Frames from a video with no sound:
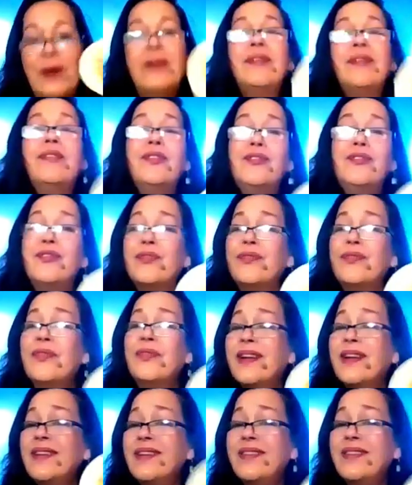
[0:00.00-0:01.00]
Pisces, you're
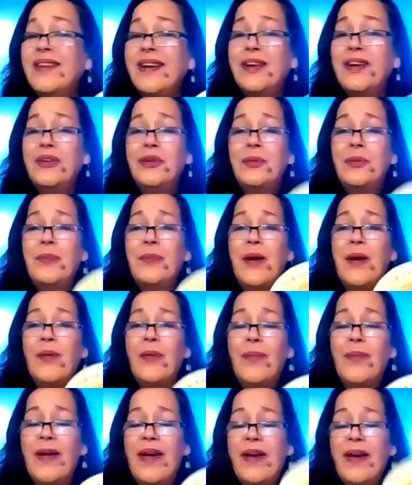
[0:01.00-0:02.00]
finally taking your
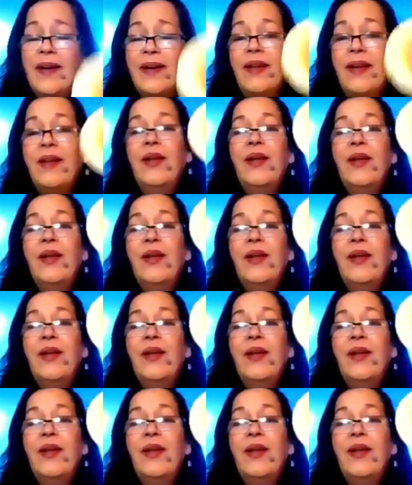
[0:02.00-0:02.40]
power back.